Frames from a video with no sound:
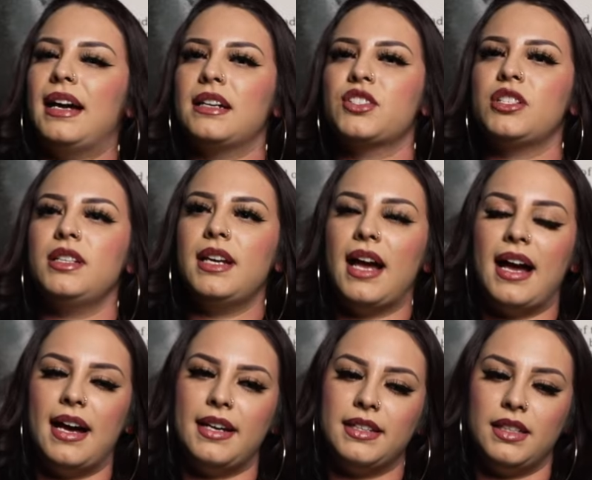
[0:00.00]
I actually
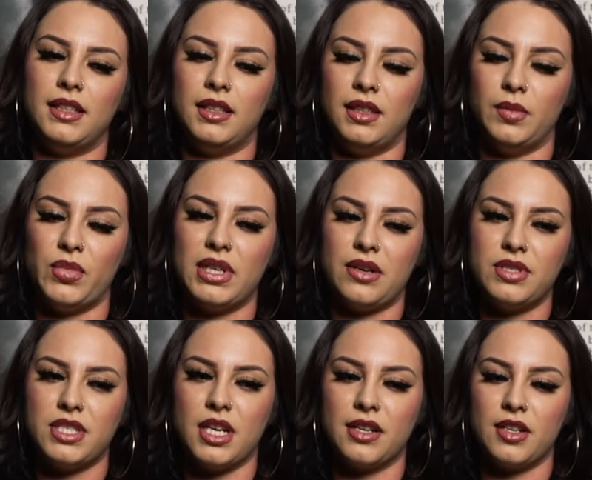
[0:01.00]
had, when I
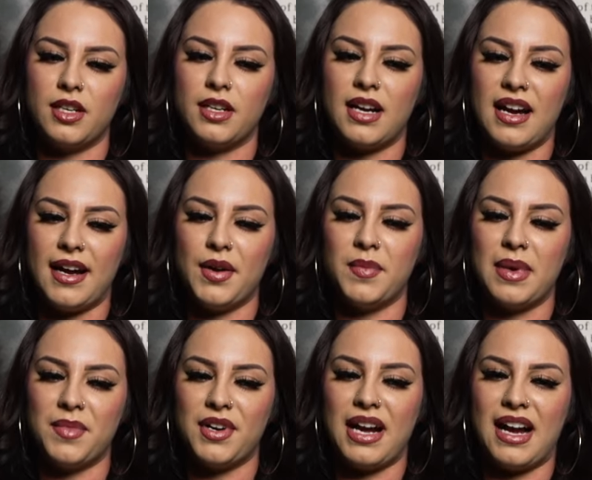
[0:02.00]
was younger, I
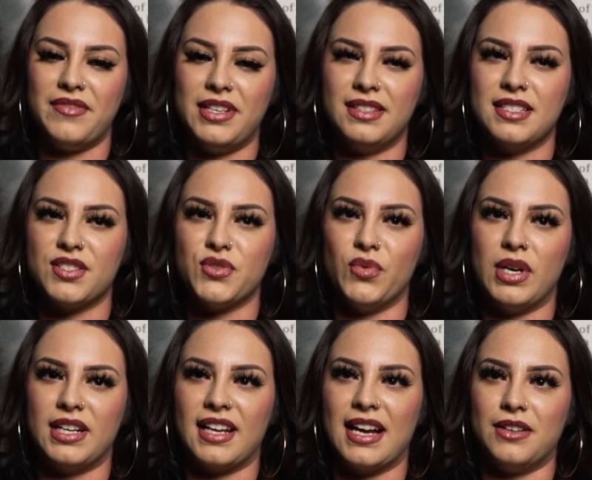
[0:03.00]
remember having this
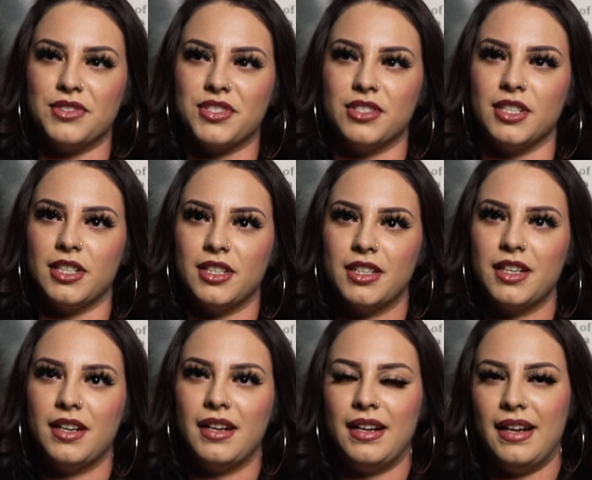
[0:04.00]
one counselor.
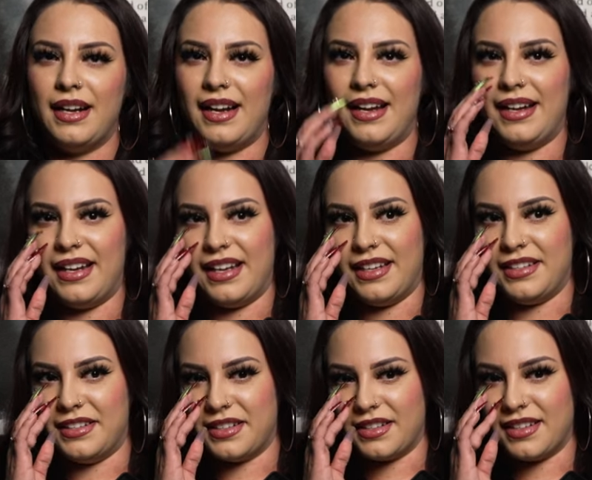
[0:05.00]

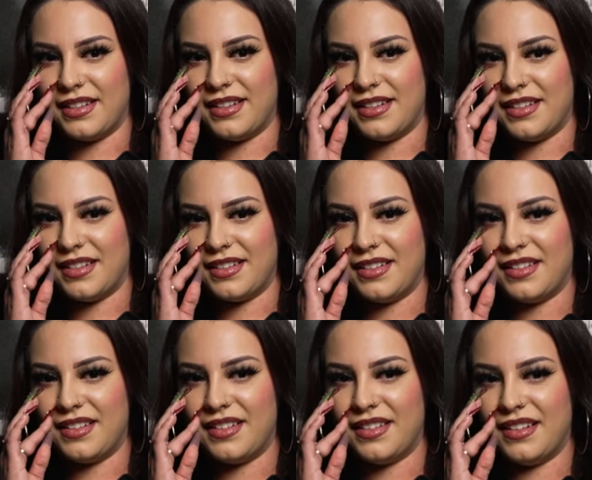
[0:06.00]
And
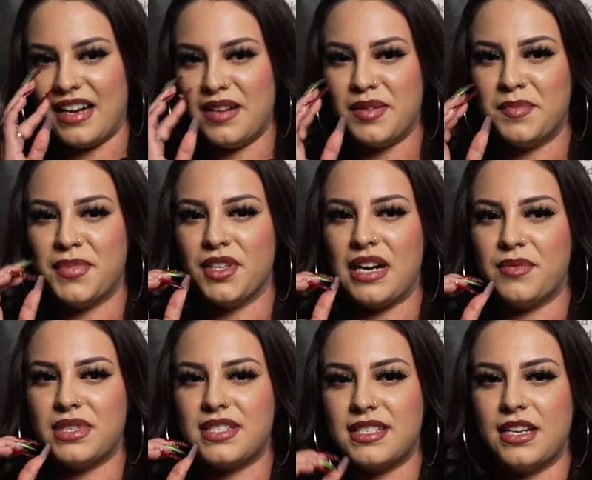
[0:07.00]
I remember I
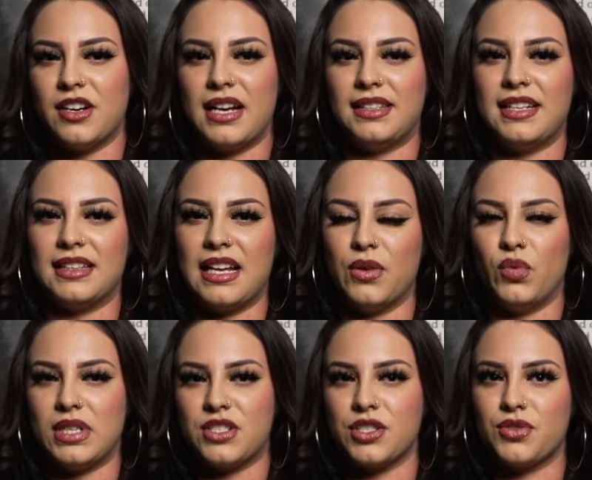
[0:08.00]
would see her, I think like
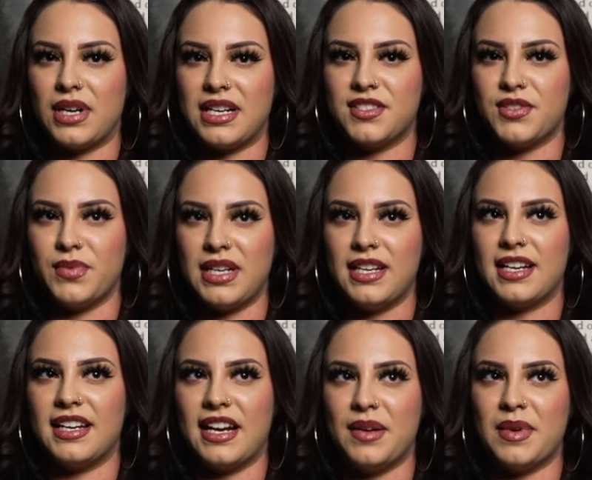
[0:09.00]
once or twice a week.
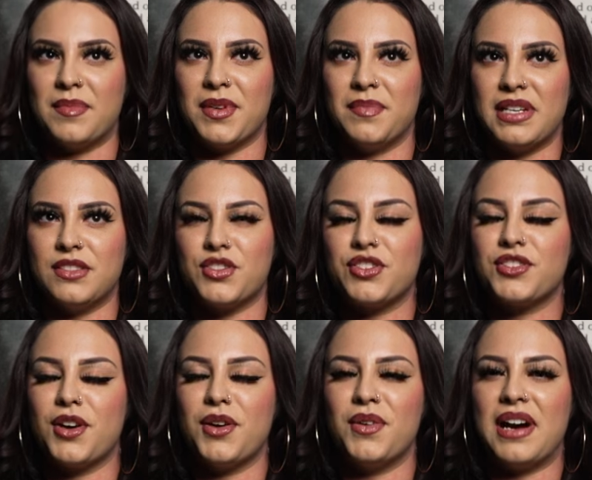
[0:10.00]
And I remember being
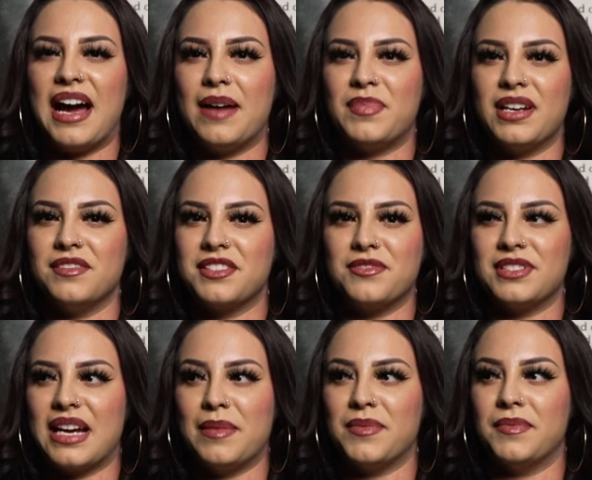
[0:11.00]
so happy every single
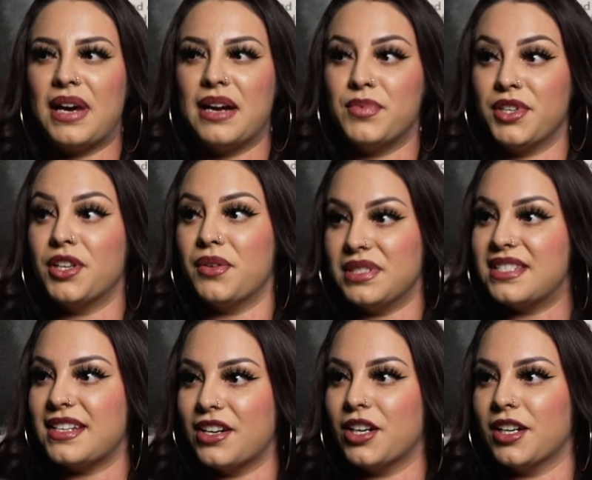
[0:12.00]
time I would go and
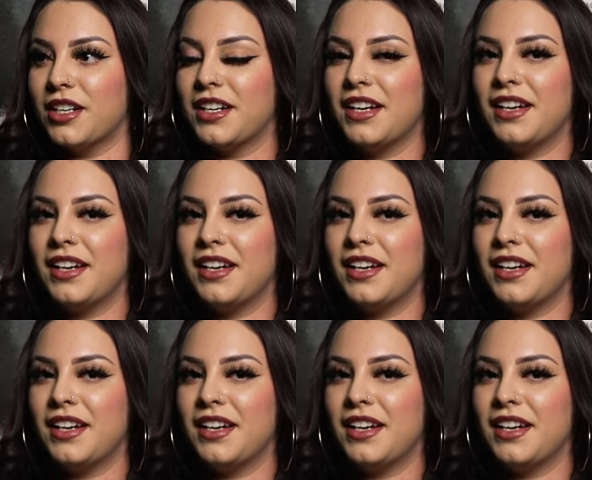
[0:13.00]
see her.